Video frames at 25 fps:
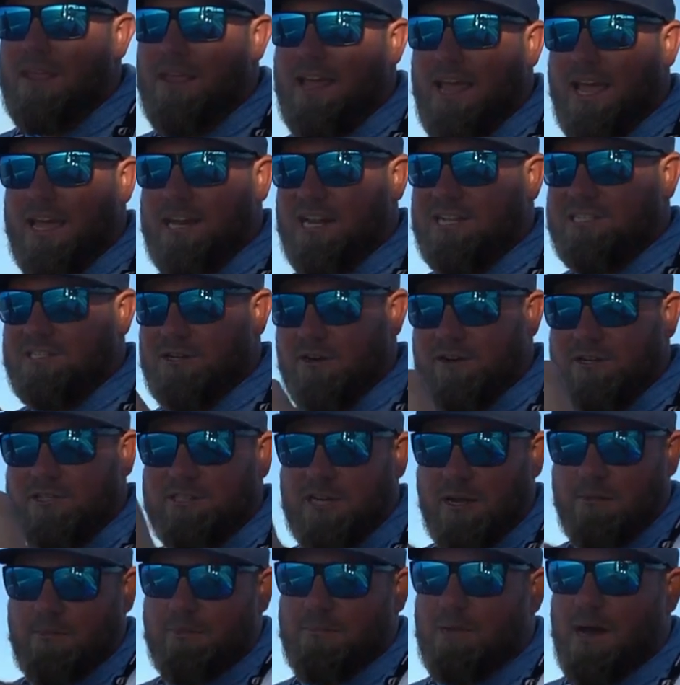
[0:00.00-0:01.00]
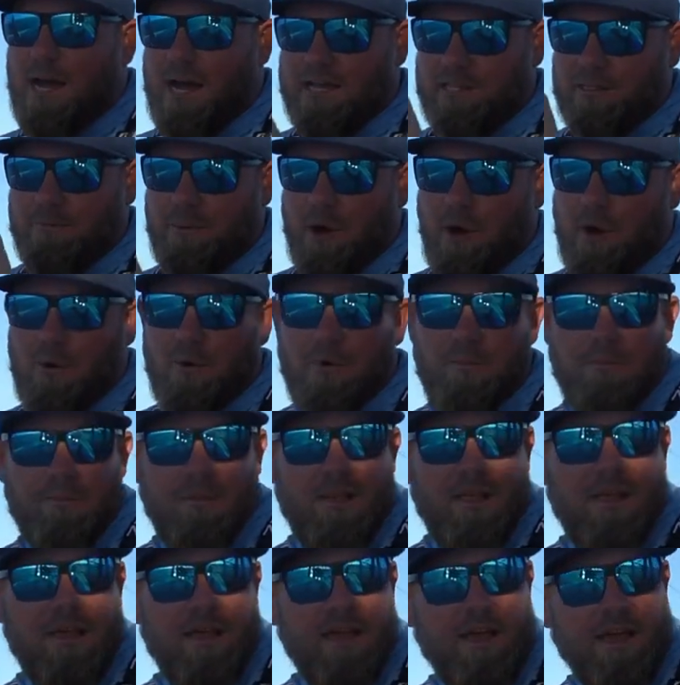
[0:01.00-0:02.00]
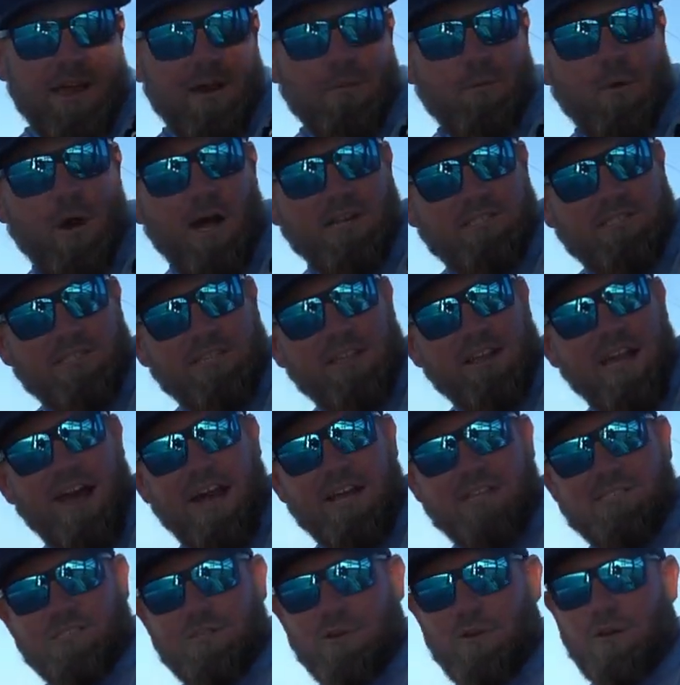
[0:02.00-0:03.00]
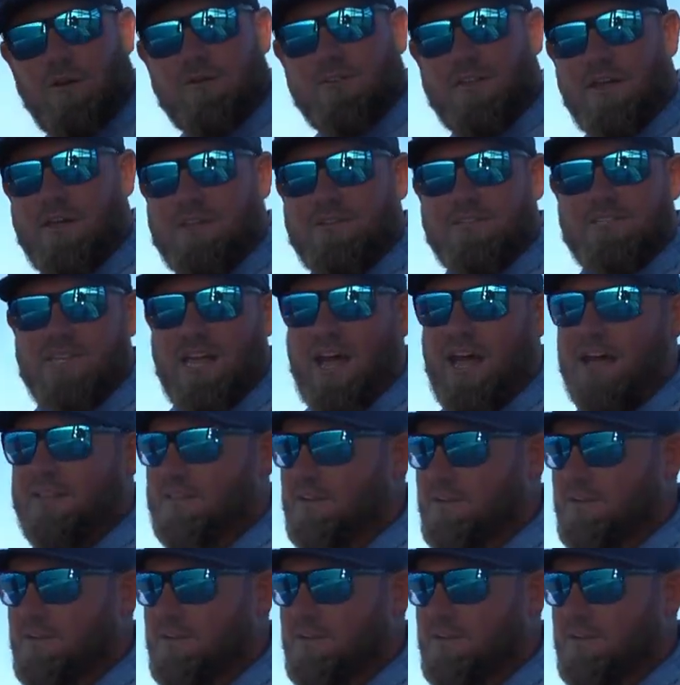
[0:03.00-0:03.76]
and I started chumming behind the pole and I'm watching the guys throw on the other side.